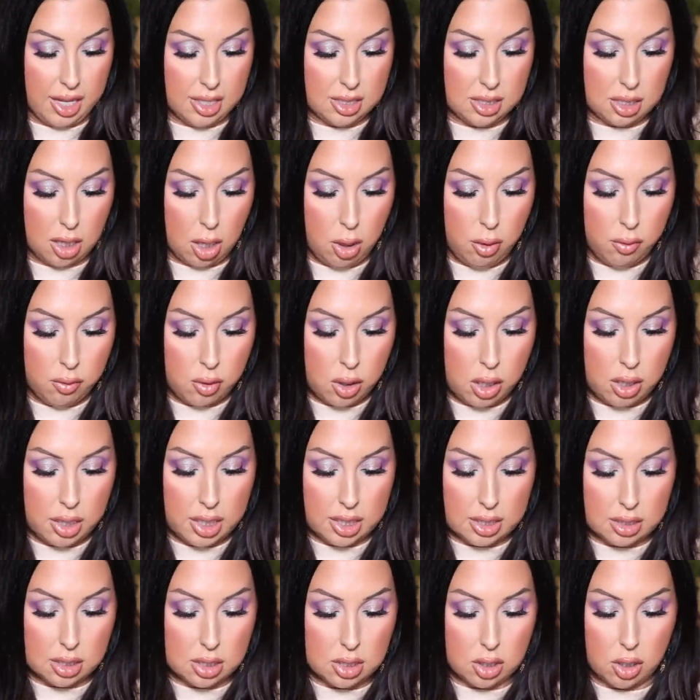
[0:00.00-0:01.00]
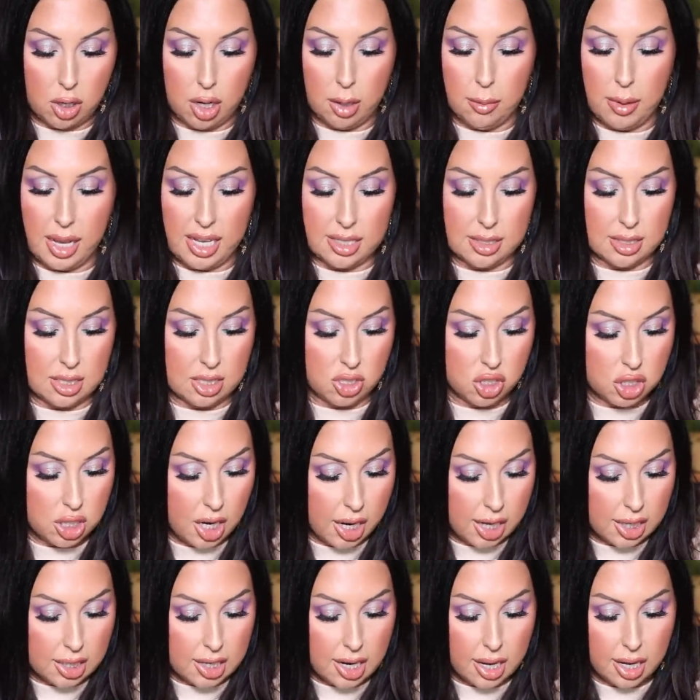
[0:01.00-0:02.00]
It's over on Instagram. It has the
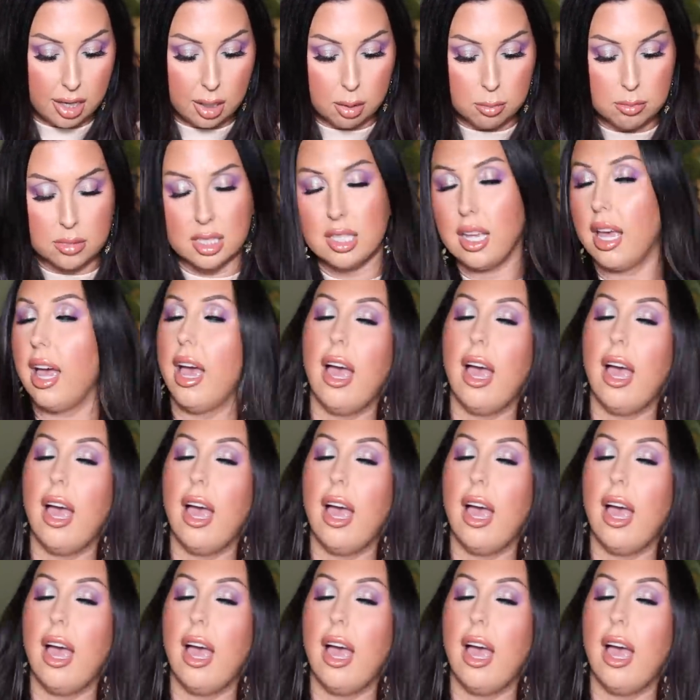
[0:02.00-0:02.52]
shade names,